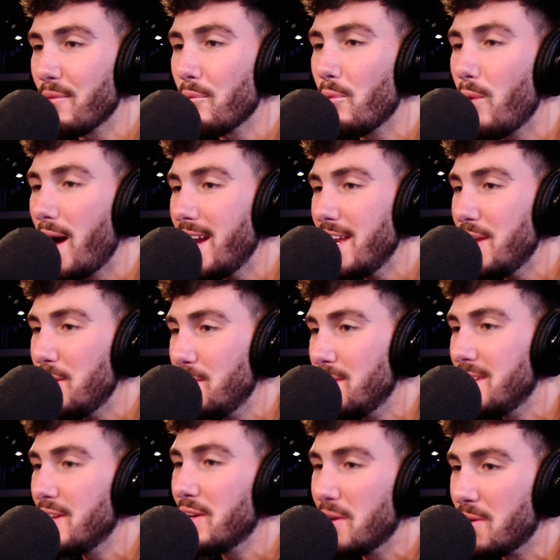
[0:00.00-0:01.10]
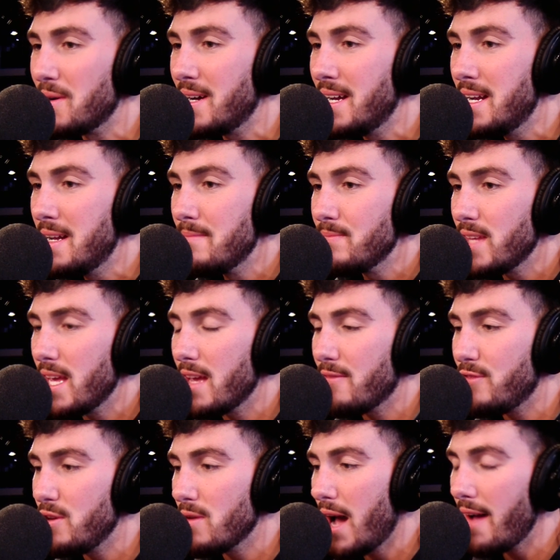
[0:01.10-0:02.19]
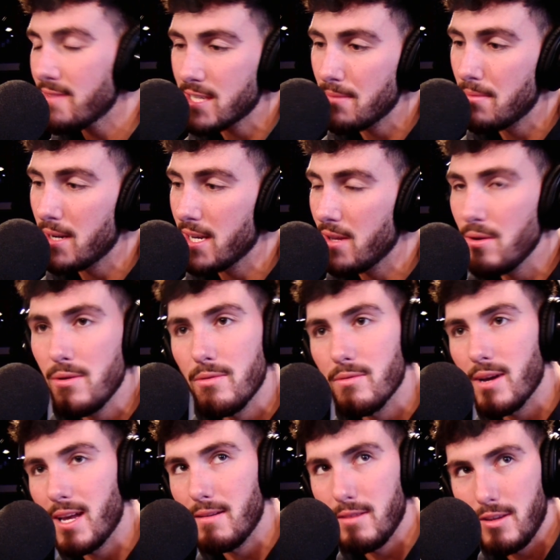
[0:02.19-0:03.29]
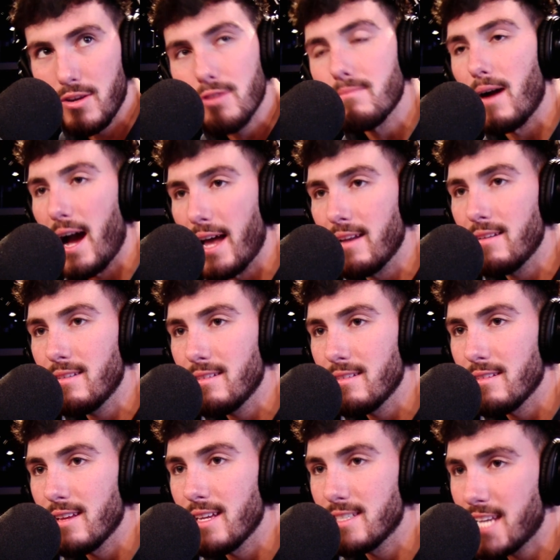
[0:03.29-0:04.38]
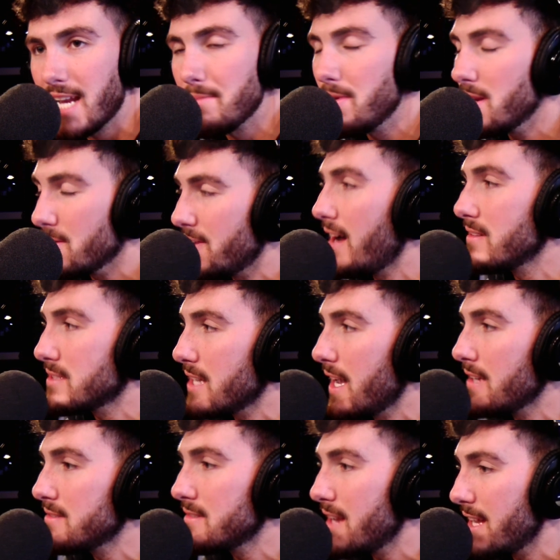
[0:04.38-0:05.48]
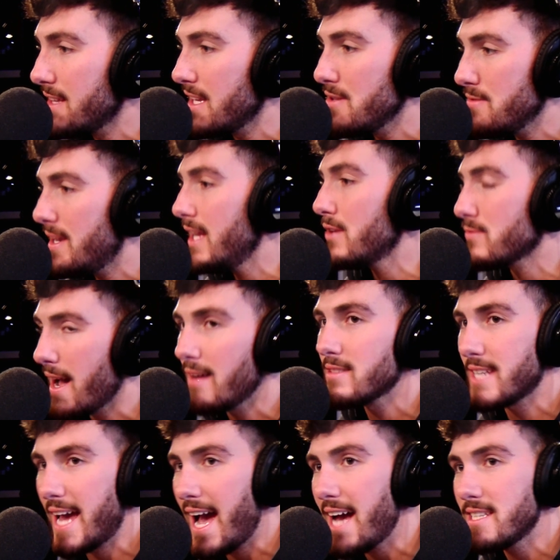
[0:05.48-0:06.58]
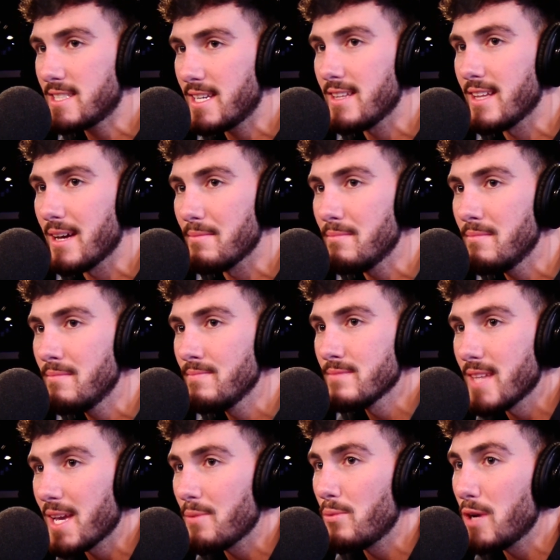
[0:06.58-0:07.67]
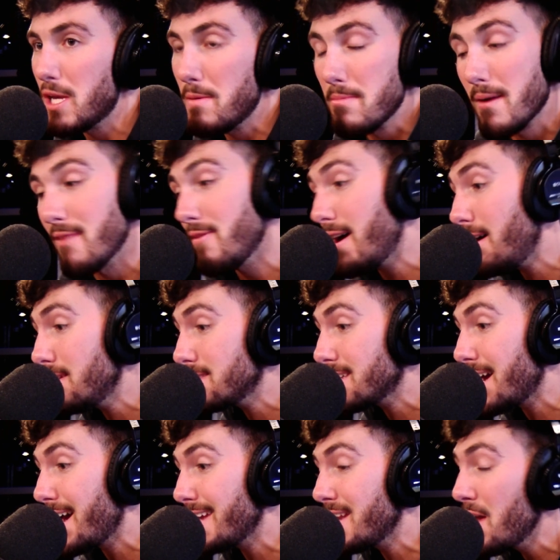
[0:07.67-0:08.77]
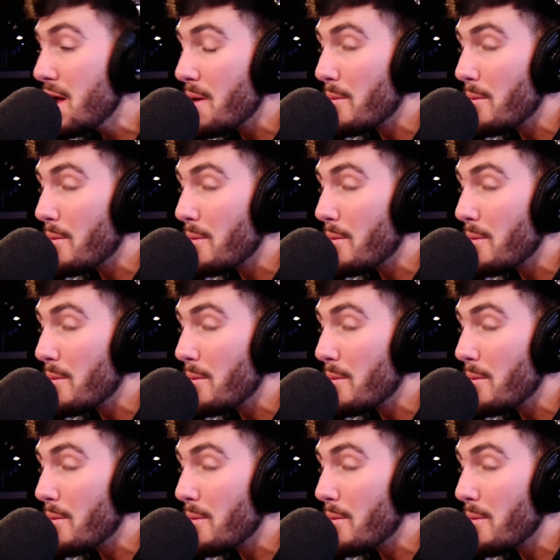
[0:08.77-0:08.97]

What do you do if you have somebody who, in your mind, is going to be your Valentine? And then you get around to asking them, like, will you be my Valentine?